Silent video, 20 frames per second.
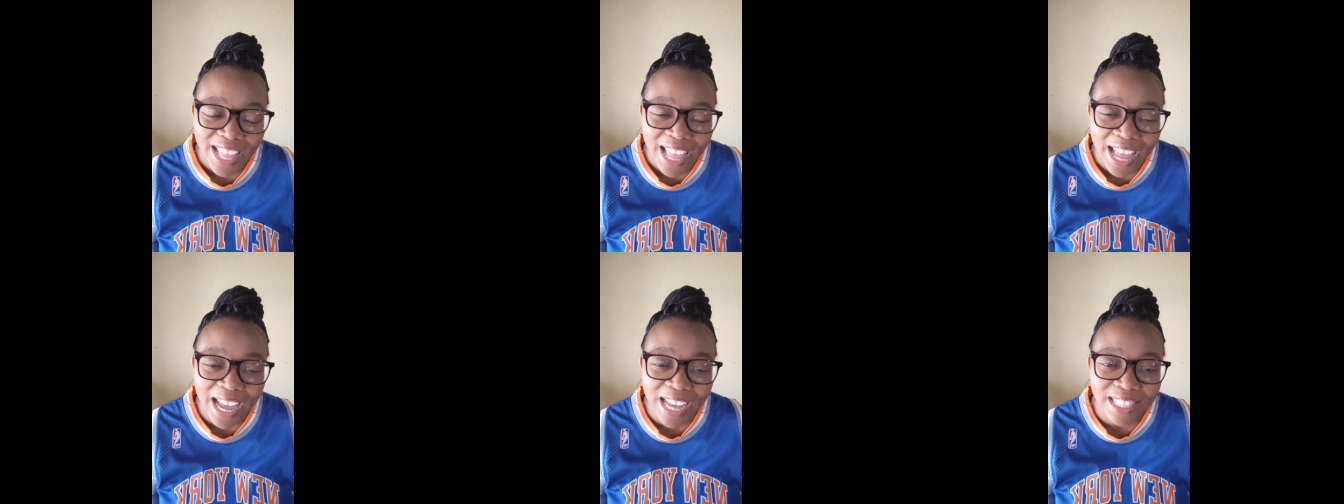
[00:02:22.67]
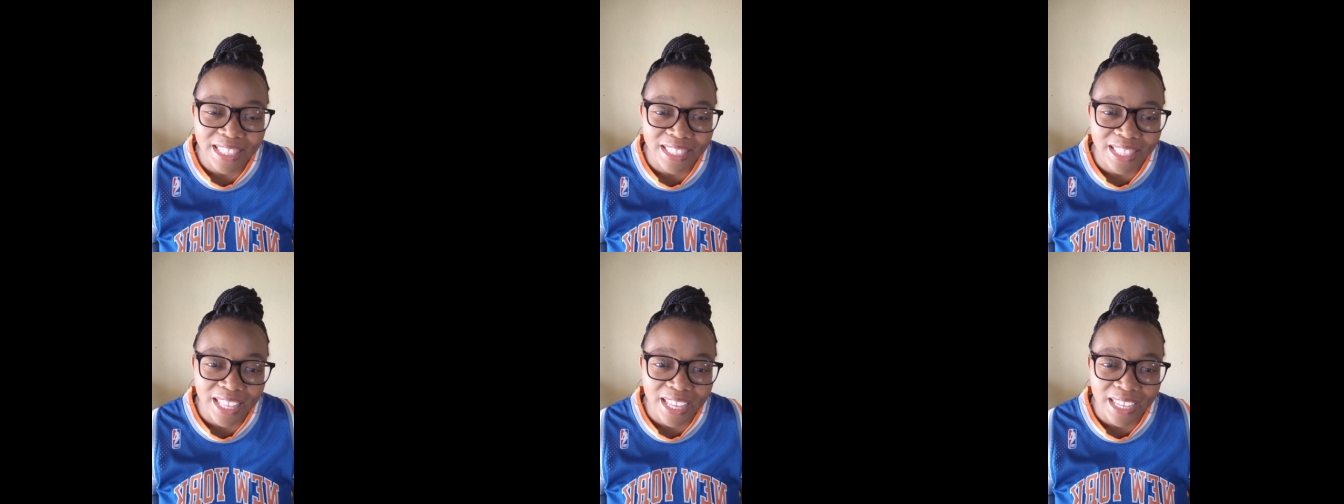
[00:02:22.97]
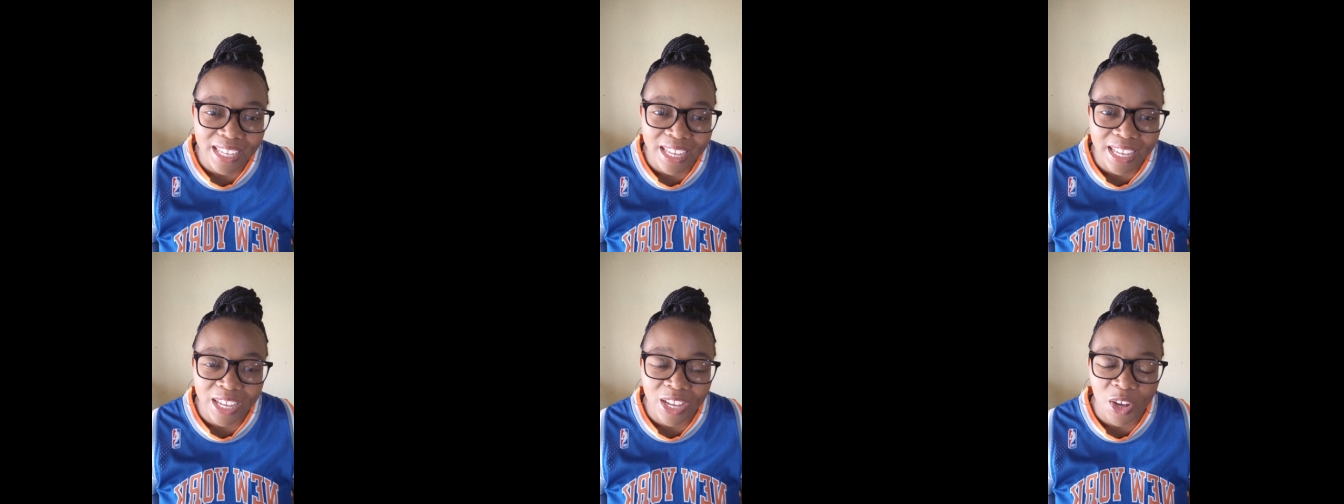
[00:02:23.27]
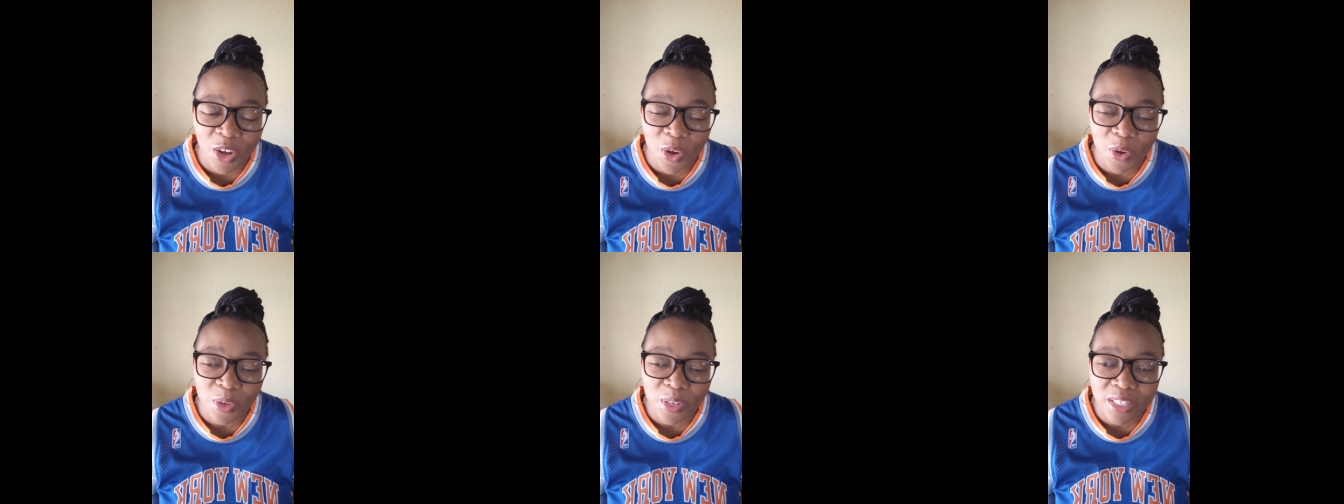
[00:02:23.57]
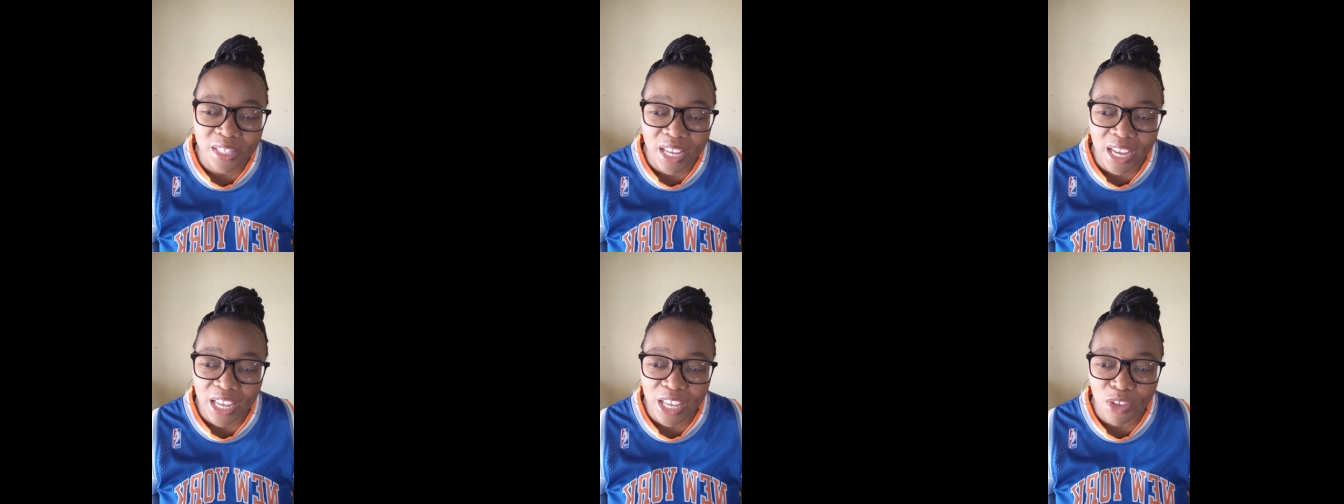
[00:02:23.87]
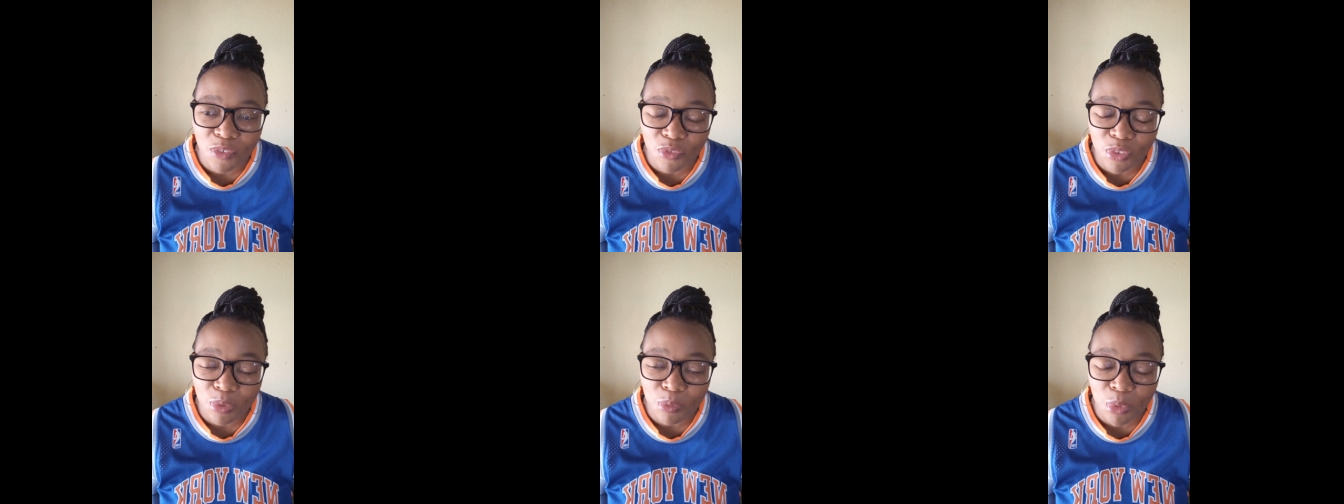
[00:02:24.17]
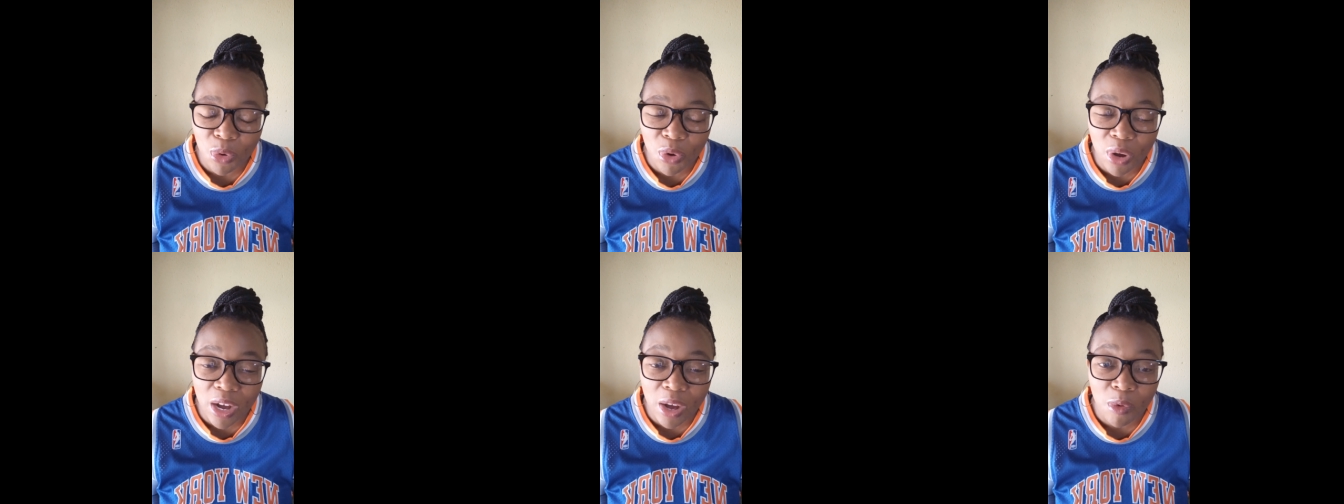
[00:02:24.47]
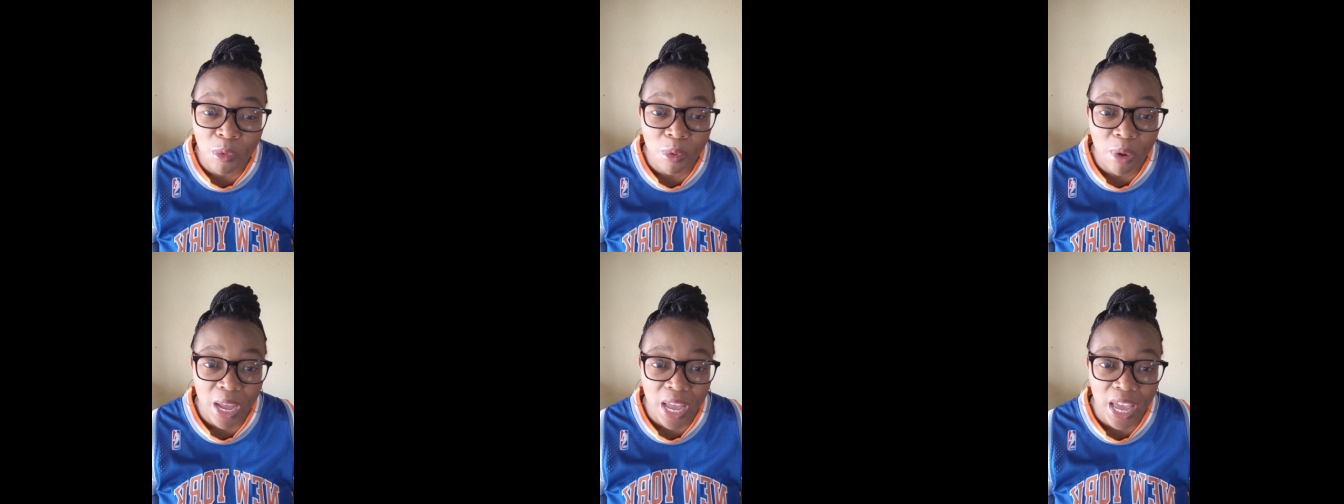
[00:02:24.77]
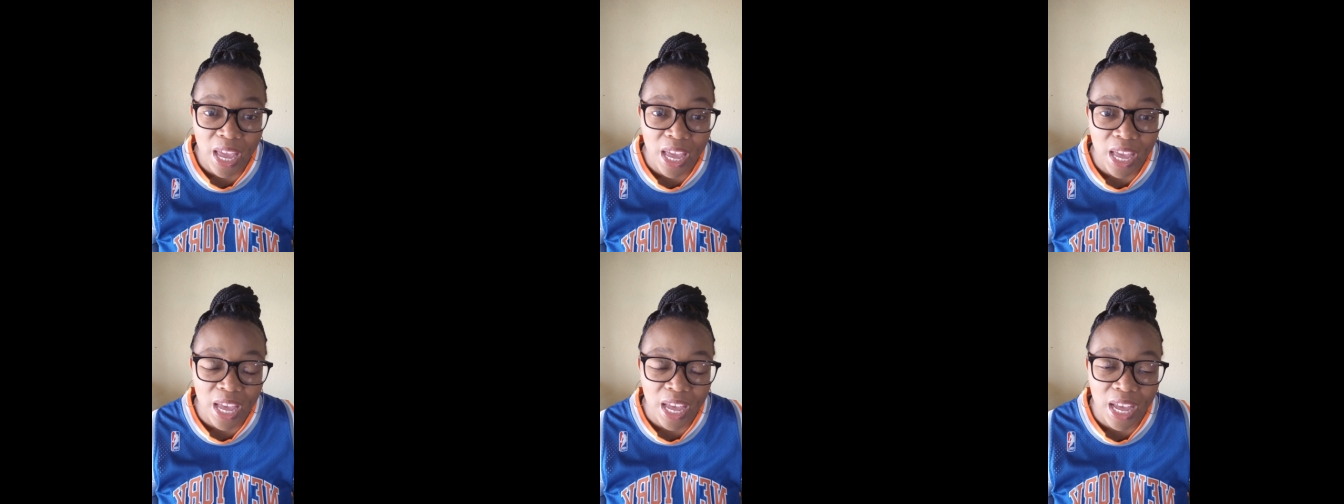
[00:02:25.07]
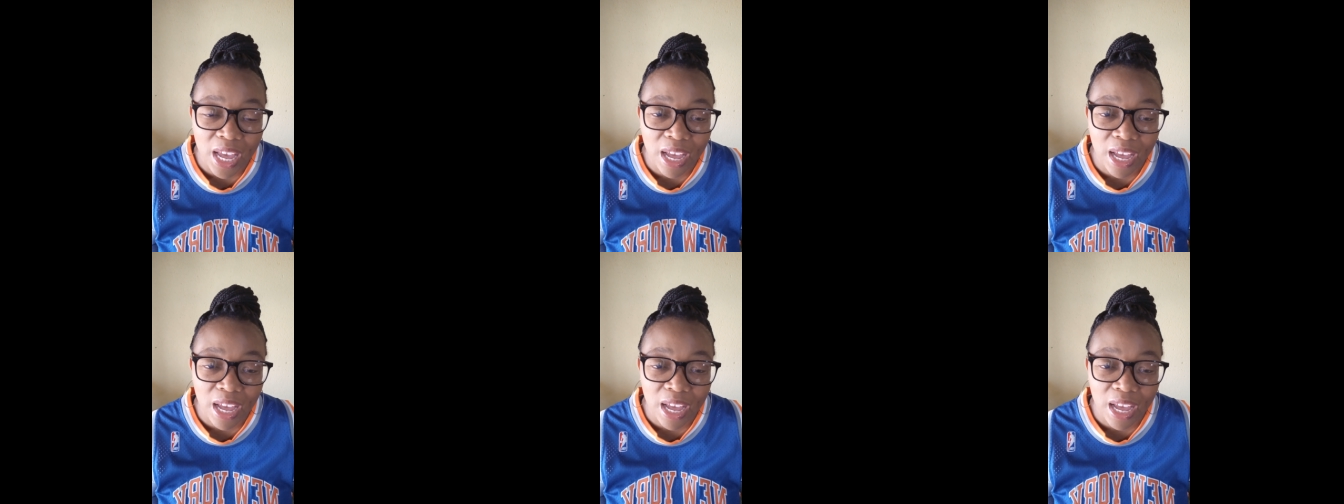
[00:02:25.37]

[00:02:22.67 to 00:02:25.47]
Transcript: I think goats are even more aware